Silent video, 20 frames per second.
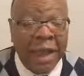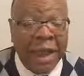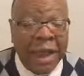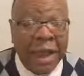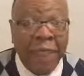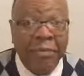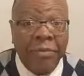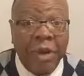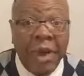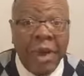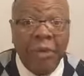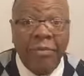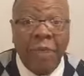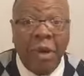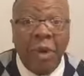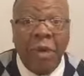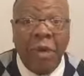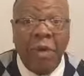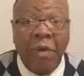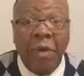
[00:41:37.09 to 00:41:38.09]
And then
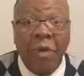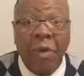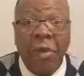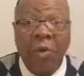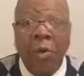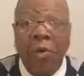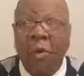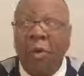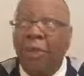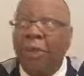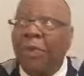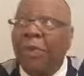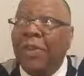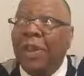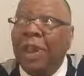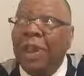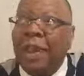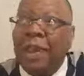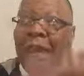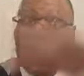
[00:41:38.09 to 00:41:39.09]
behold,
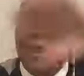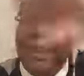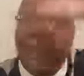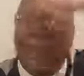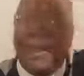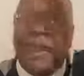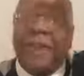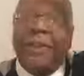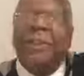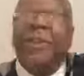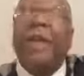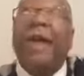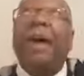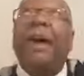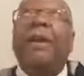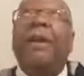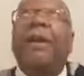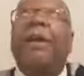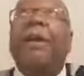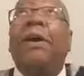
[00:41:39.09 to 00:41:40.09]
they
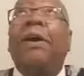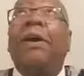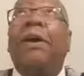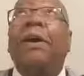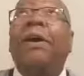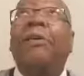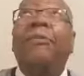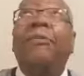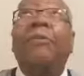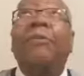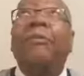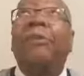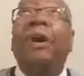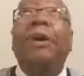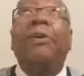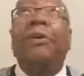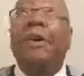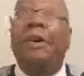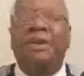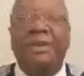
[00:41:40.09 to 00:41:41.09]
that are
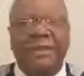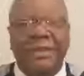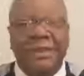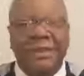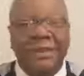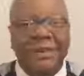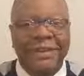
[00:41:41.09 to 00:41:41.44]
for us.